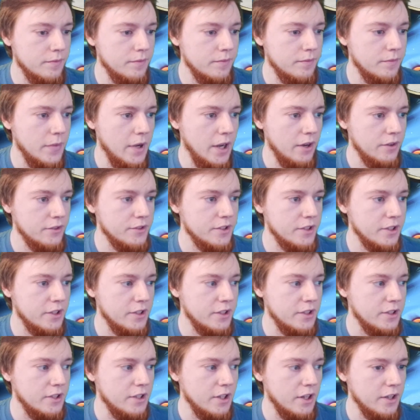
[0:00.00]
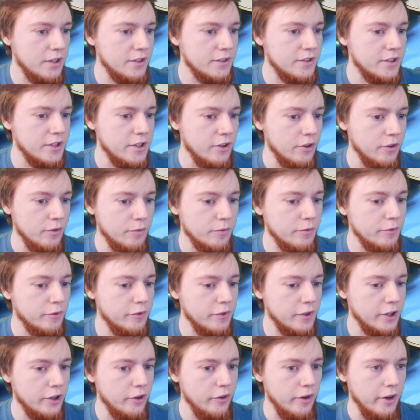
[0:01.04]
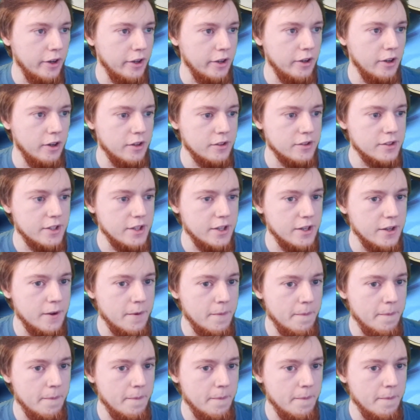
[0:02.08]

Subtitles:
Bouncing Gonti, or Flickering Gonti.